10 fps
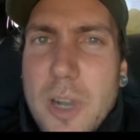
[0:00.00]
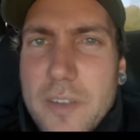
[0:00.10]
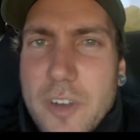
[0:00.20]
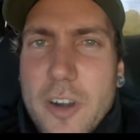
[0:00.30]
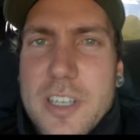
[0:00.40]
have
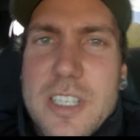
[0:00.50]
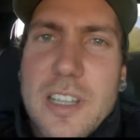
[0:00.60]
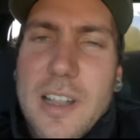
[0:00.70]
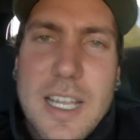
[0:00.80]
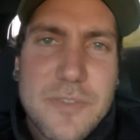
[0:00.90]
noticed in the
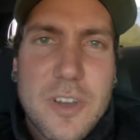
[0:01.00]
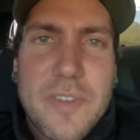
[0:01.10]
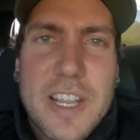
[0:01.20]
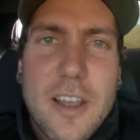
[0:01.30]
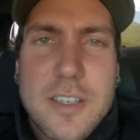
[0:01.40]
last few
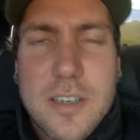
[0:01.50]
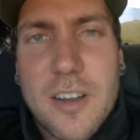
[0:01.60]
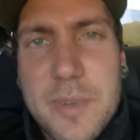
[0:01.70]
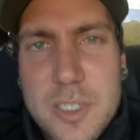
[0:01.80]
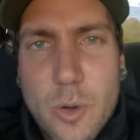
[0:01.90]
videos that I've
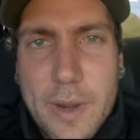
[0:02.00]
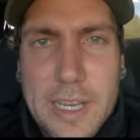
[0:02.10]
been talking